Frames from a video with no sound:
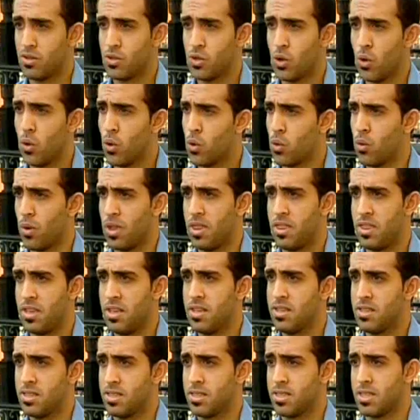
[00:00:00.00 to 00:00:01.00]
Talk with
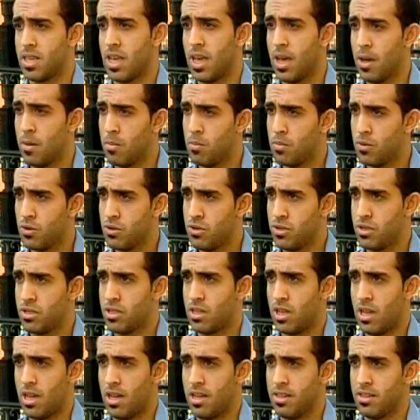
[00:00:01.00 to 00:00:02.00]
these input
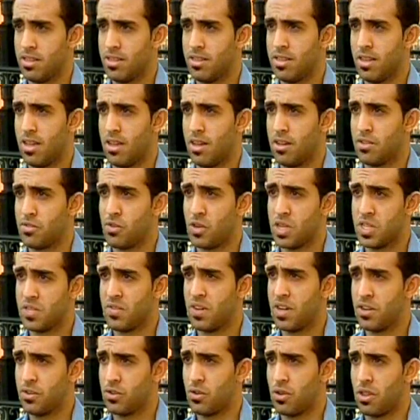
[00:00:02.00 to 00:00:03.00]
and
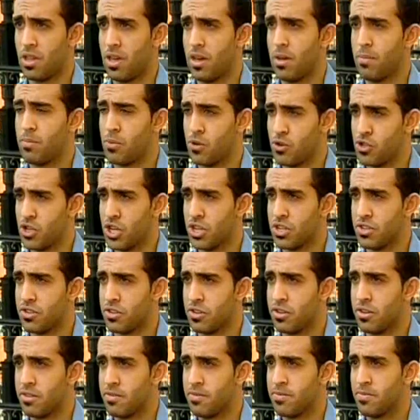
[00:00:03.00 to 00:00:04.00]
transfer to the projector.